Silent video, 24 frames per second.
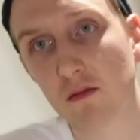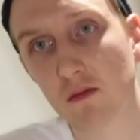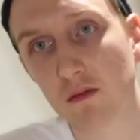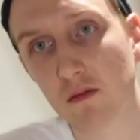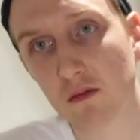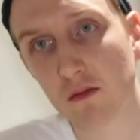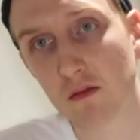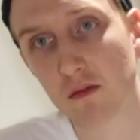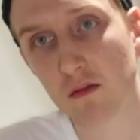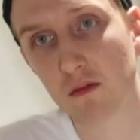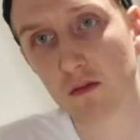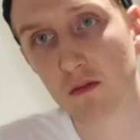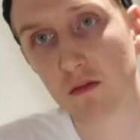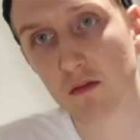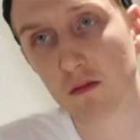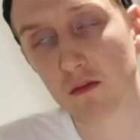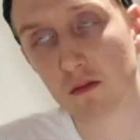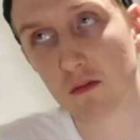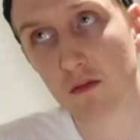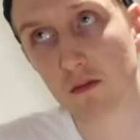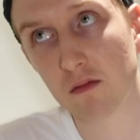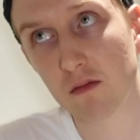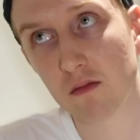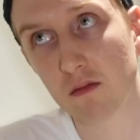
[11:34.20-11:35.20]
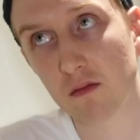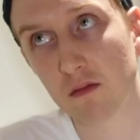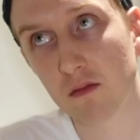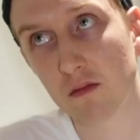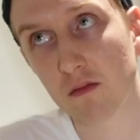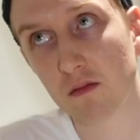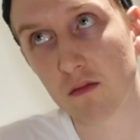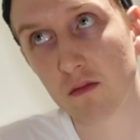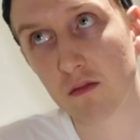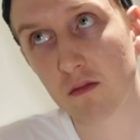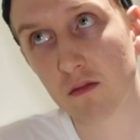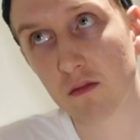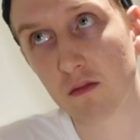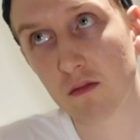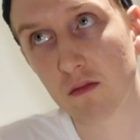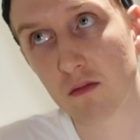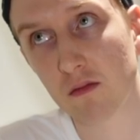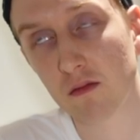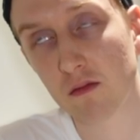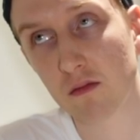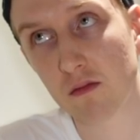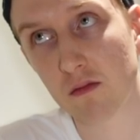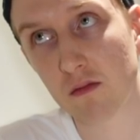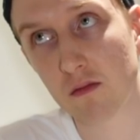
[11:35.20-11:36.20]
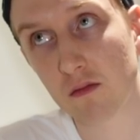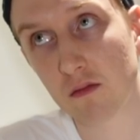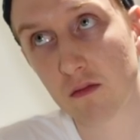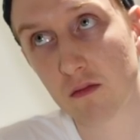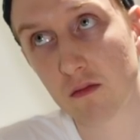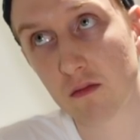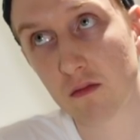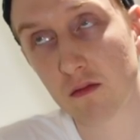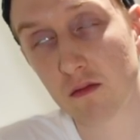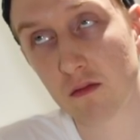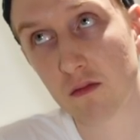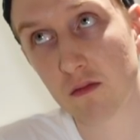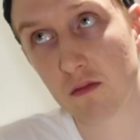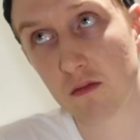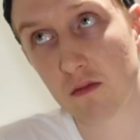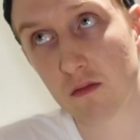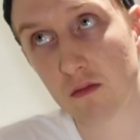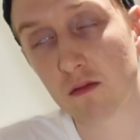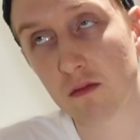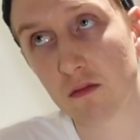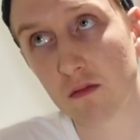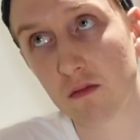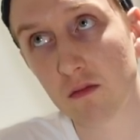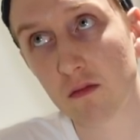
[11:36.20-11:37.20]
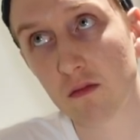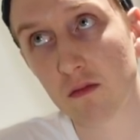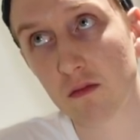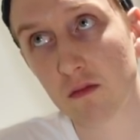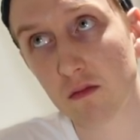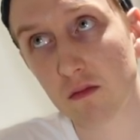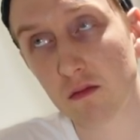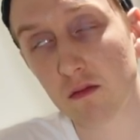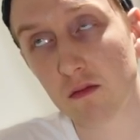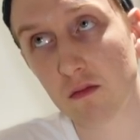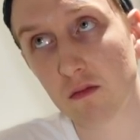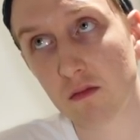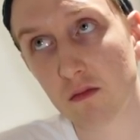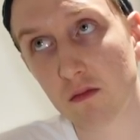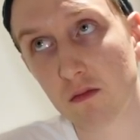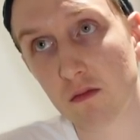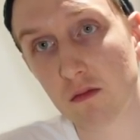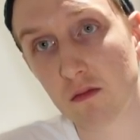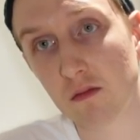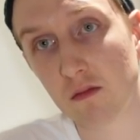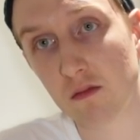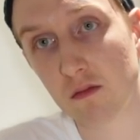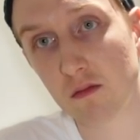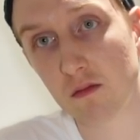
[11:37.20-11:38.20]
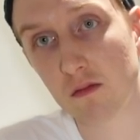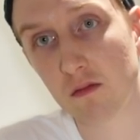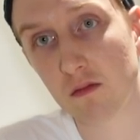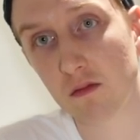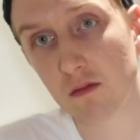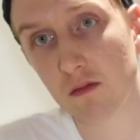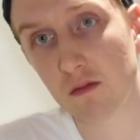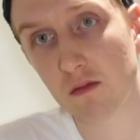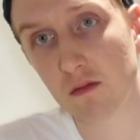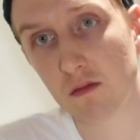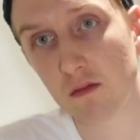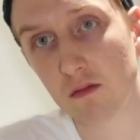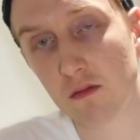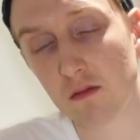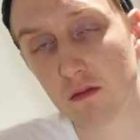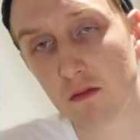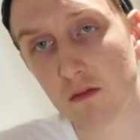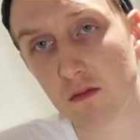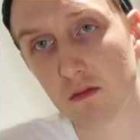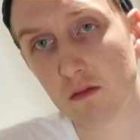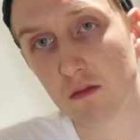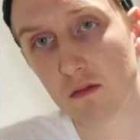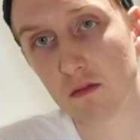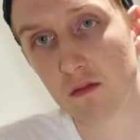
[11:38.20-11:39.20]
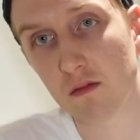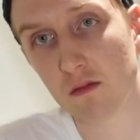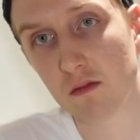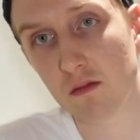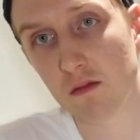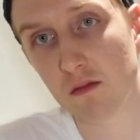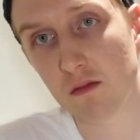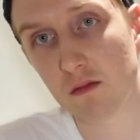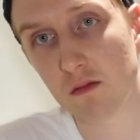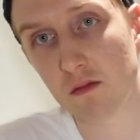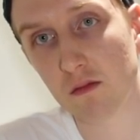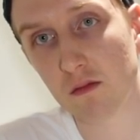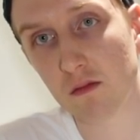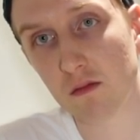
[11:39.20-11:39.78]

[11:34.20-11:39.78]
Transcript: [no speech]